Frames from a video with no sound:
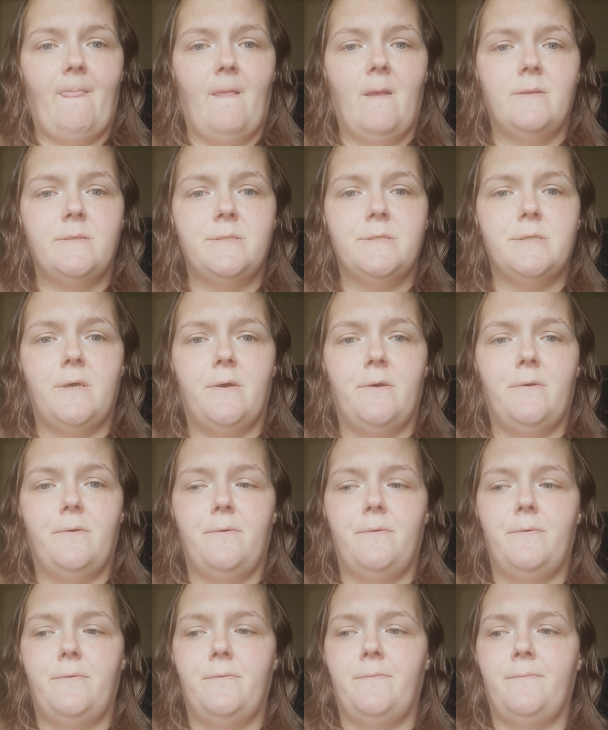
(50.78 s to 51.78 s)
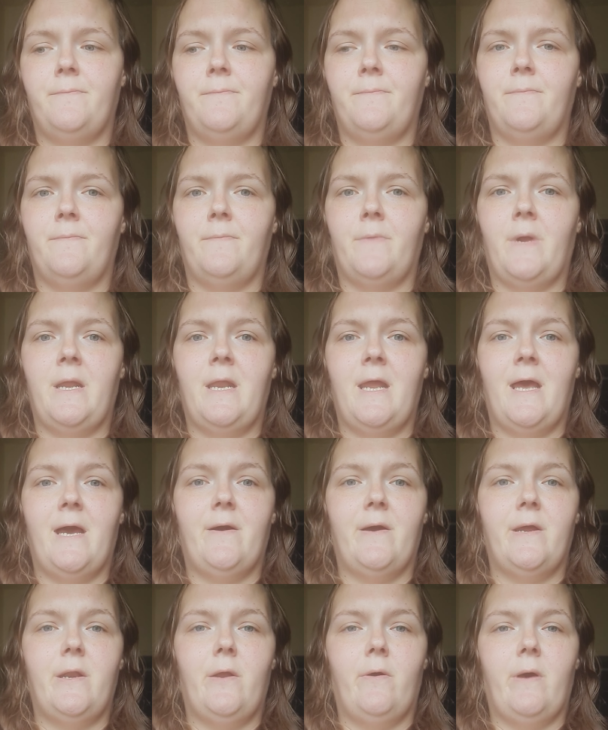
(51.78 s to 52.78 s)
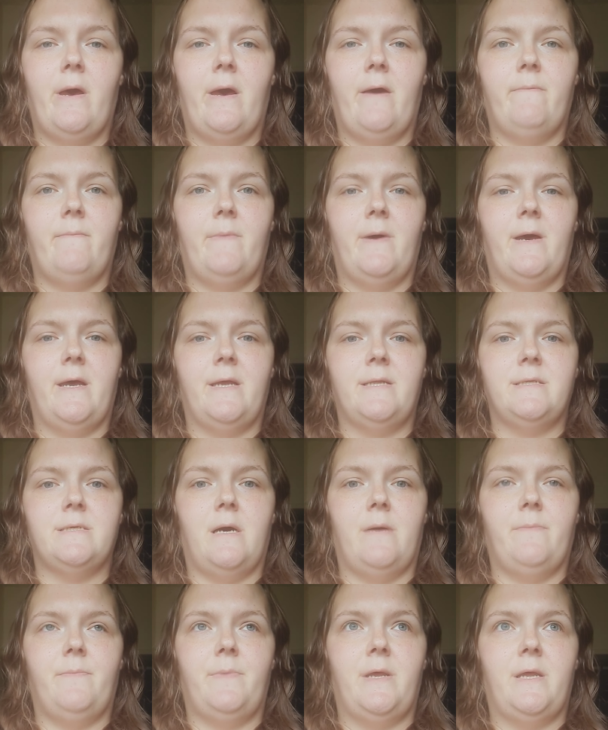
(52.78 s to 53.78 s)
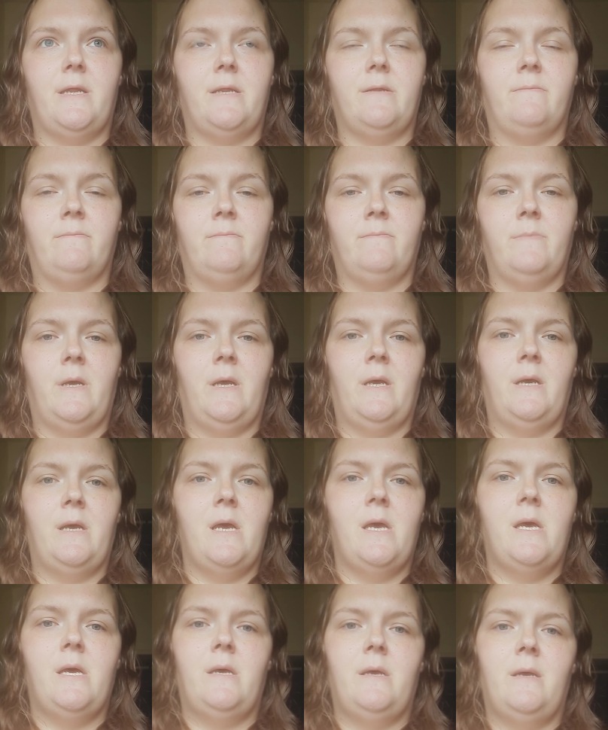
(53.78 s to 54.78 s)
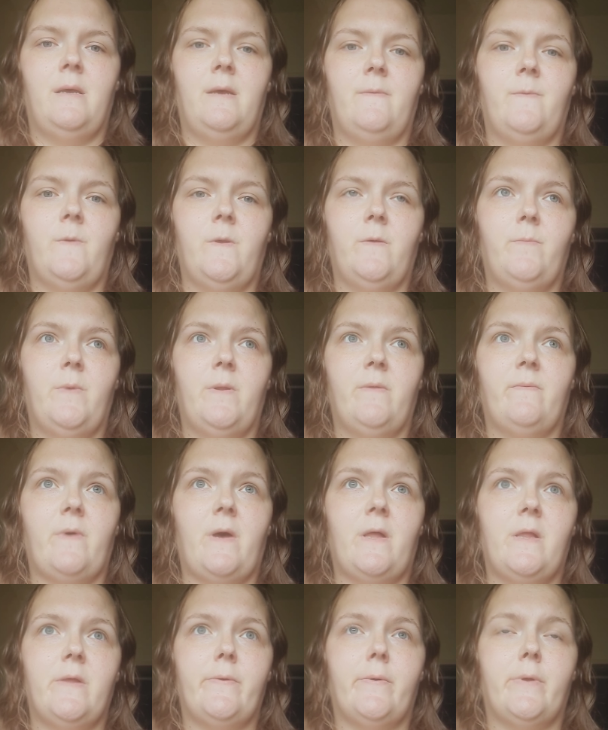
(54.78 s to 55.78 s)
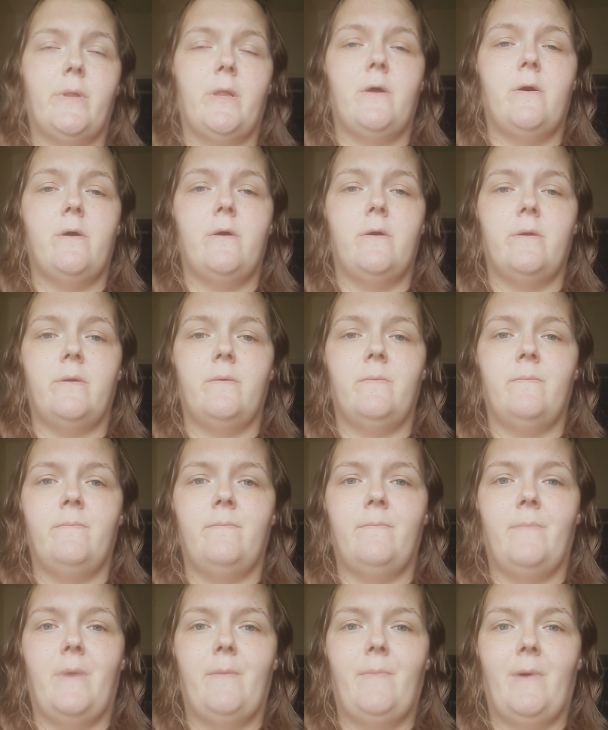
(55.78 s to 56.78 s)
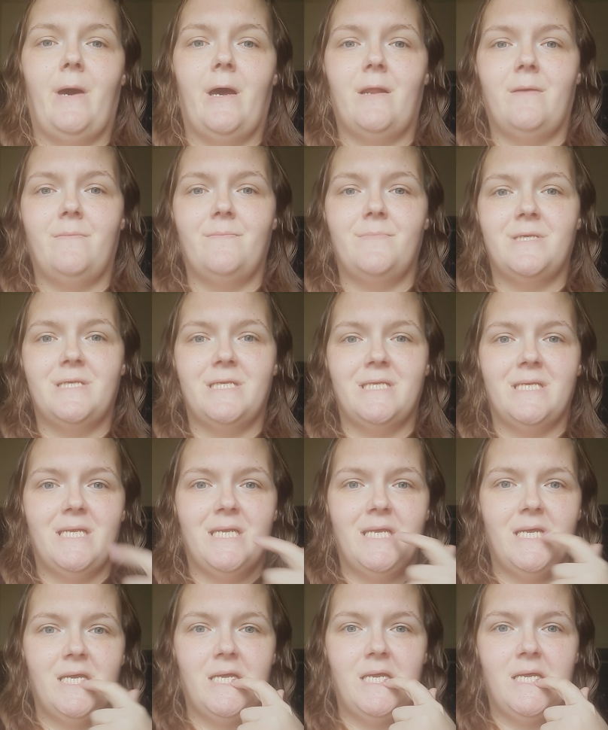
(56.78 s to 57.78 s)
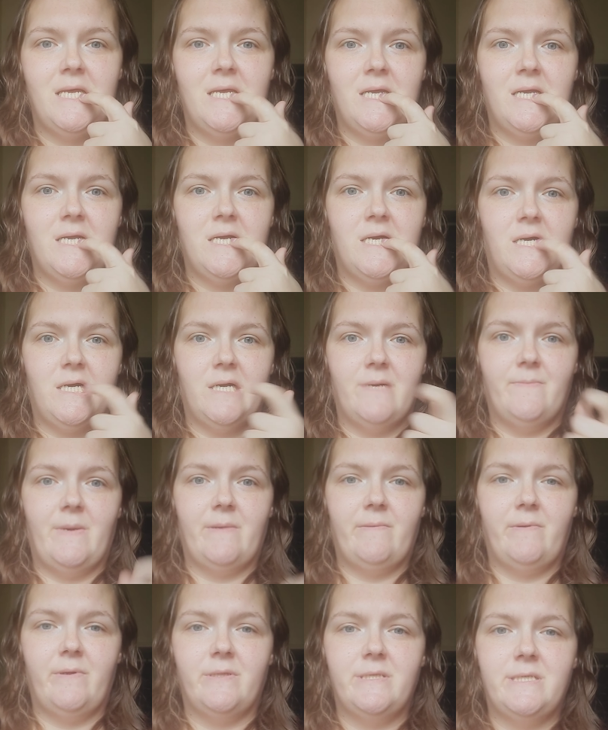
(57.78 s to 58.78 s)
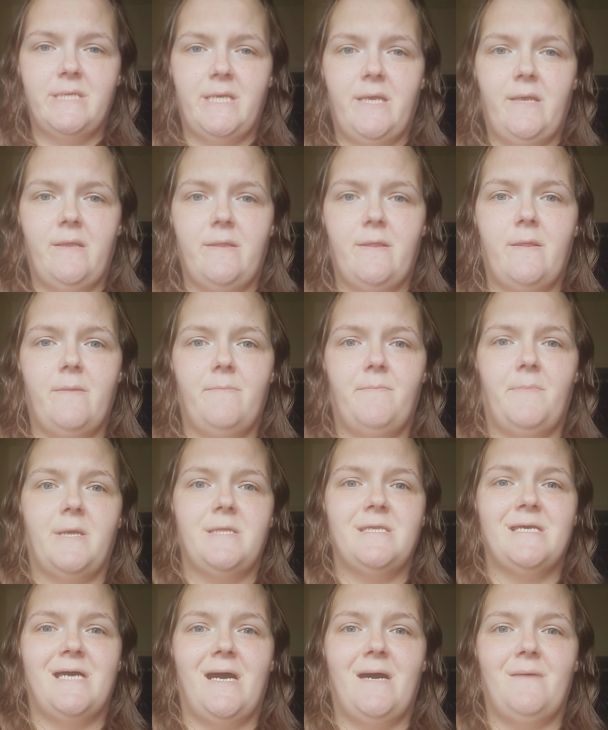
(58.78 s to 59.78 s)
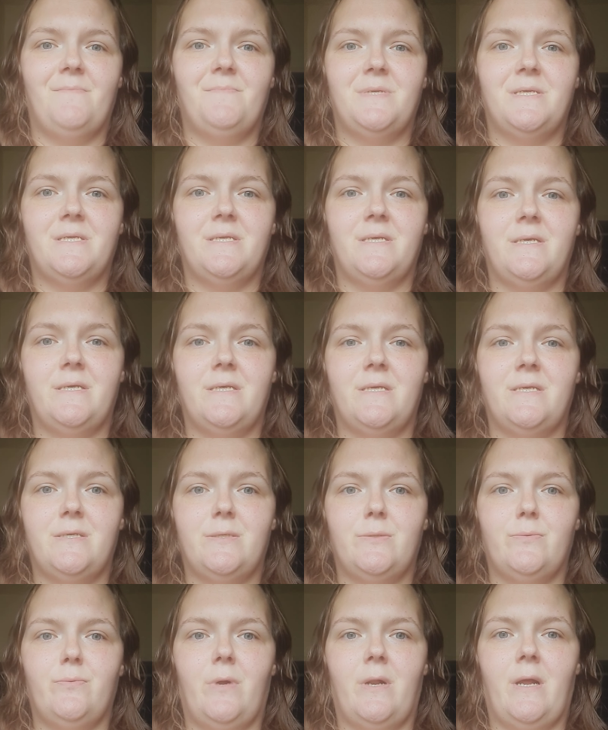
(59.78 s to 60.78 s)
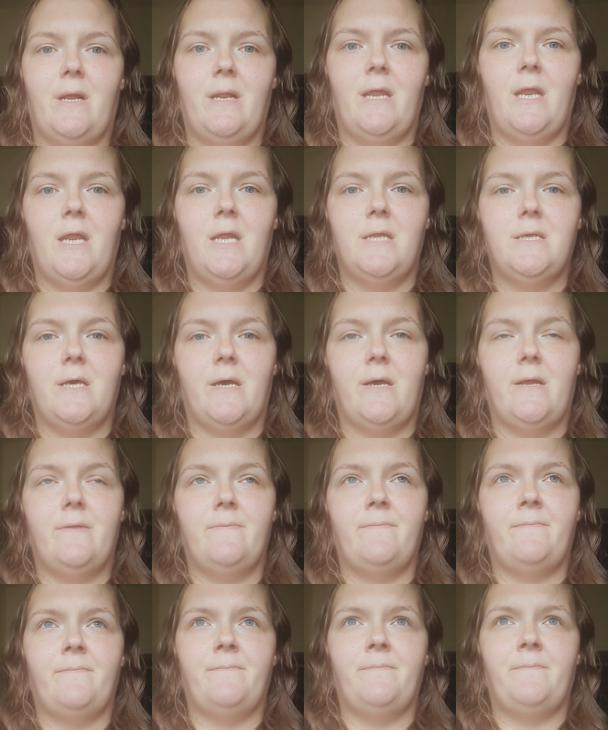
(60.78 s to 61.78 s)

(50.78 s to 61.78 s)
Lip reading: So right now I don't have my top in. If you've been following along, my bottoms are my real teeth. My tops is what I needed done.